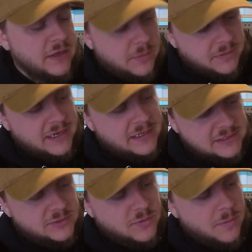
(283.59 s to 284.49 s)
You can play it as
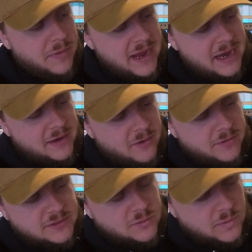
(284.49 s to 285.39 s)
a drum pad and all
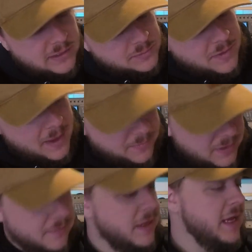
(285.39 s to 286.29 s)
the squares pop
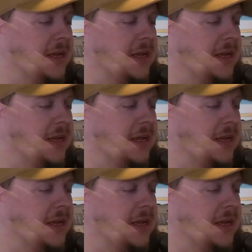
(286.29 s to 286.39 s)
up.